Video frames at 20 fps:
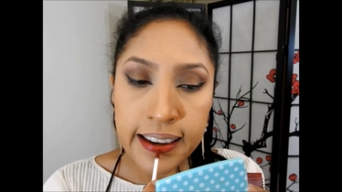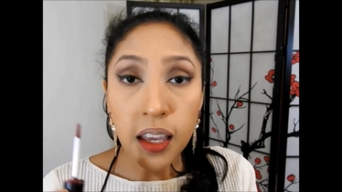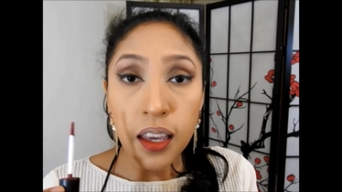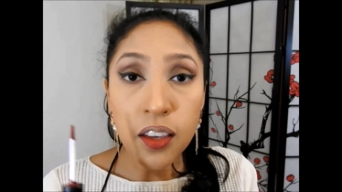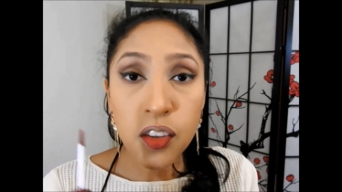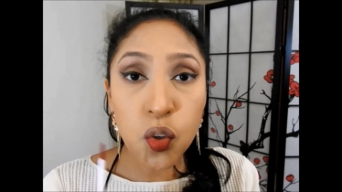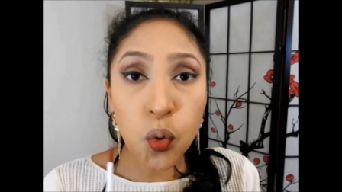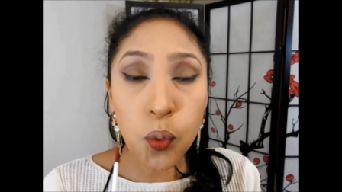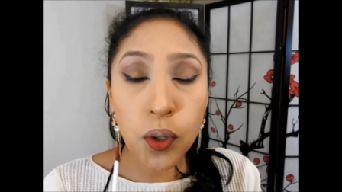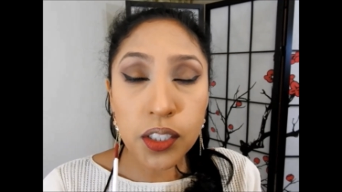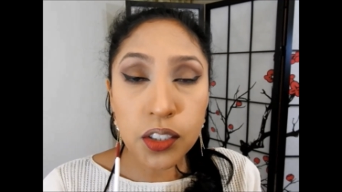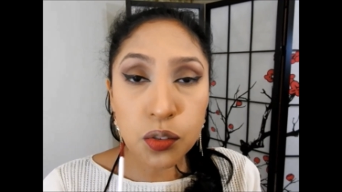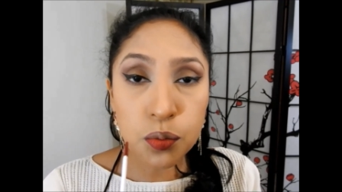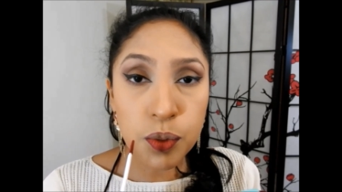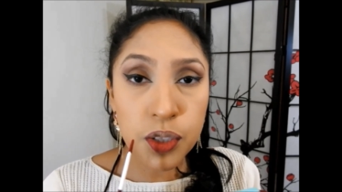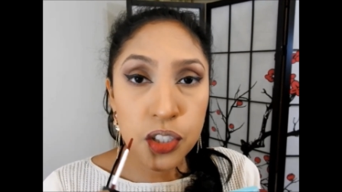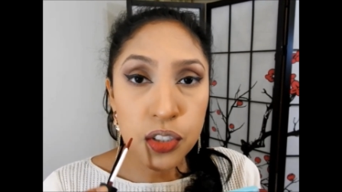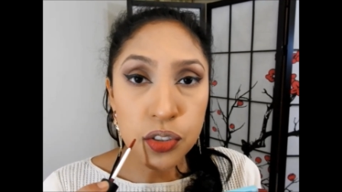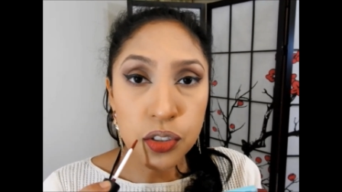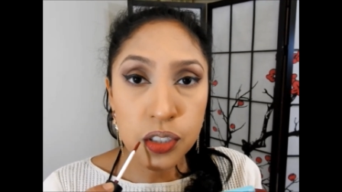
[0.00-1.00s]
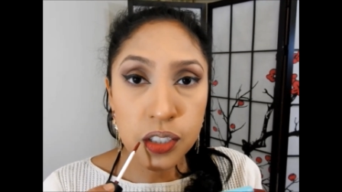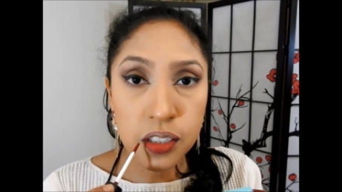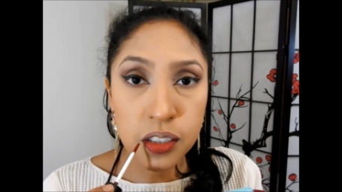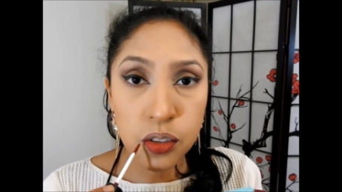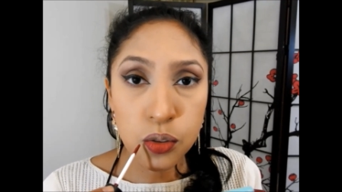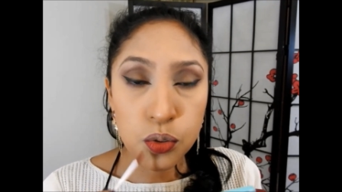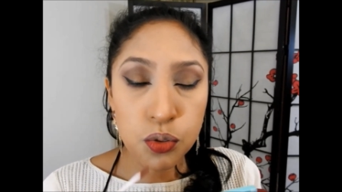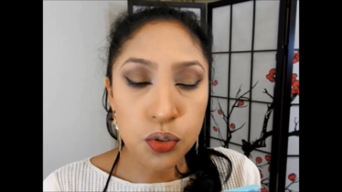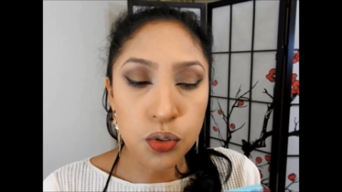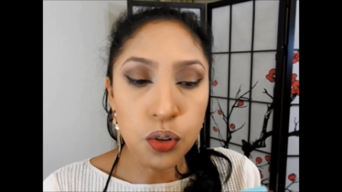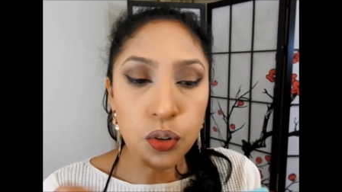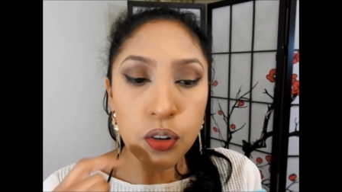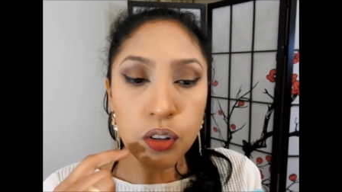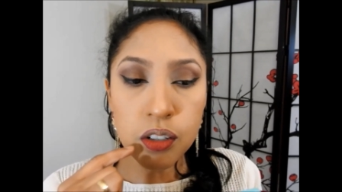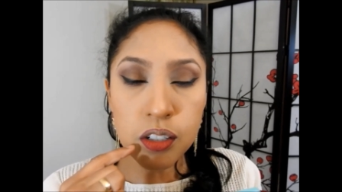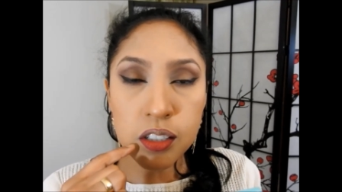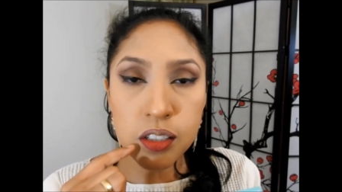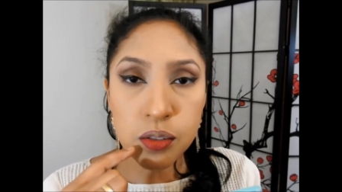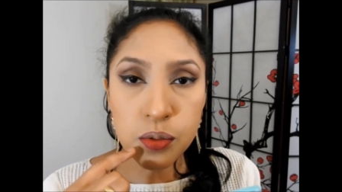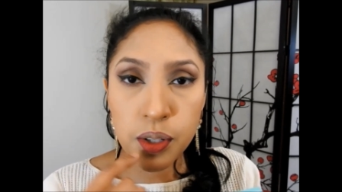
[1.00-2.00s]
And you want to make sure in those
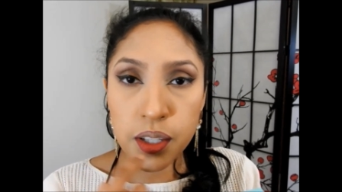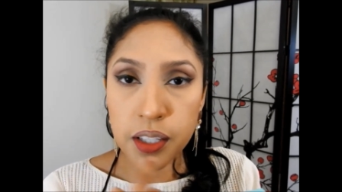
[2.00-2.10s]
corners